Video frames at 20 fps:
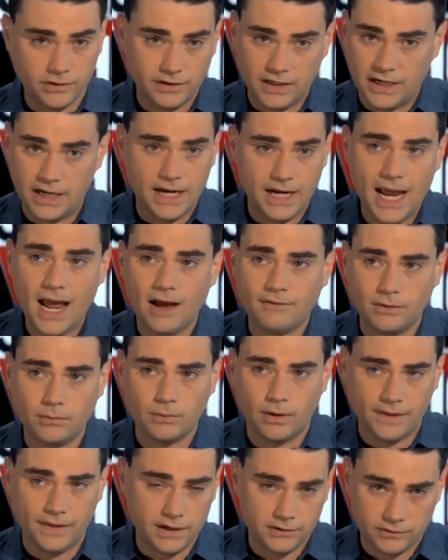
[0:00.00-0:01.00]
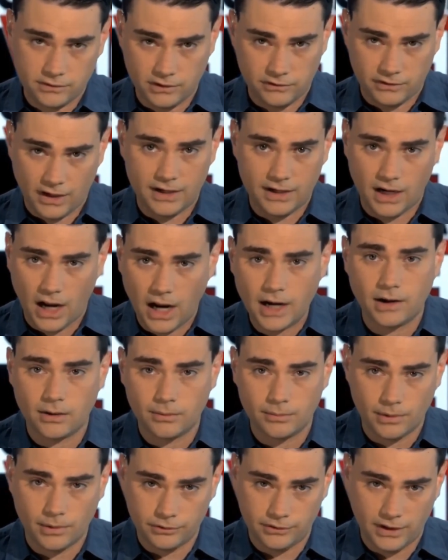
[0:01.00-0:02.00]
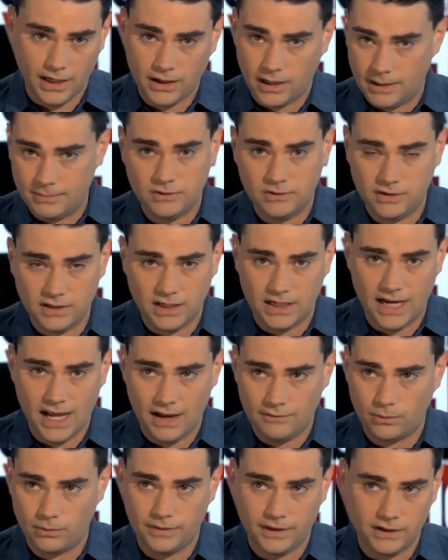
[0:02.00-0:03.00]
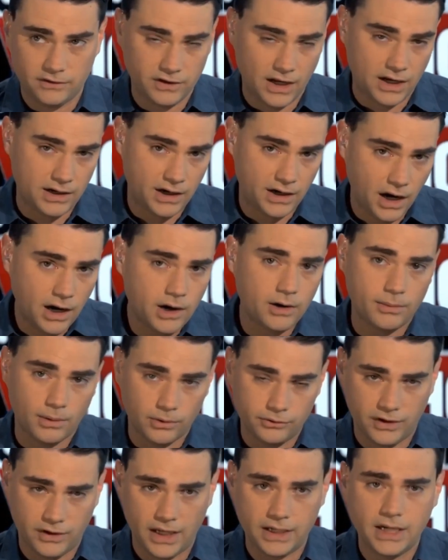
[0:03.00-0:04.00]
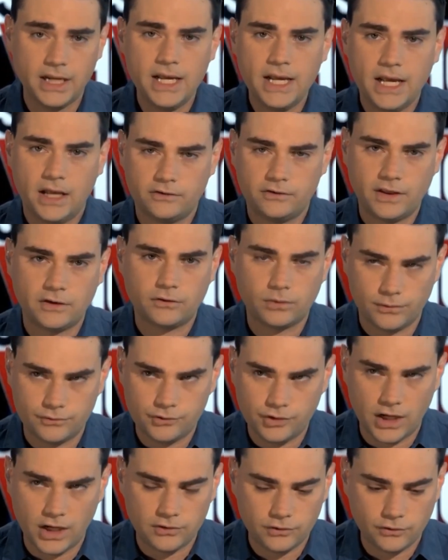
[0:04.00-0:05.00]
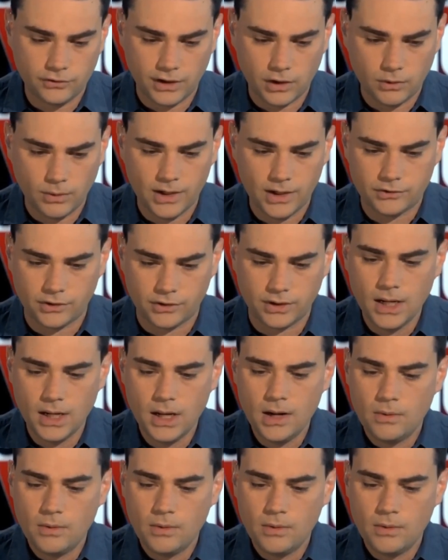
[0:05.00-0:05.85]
Disney didn't have it when they decided to hire Roseanne. ABC didn't have it when they decided to hire Roseanne, and so that sort of changes the equation.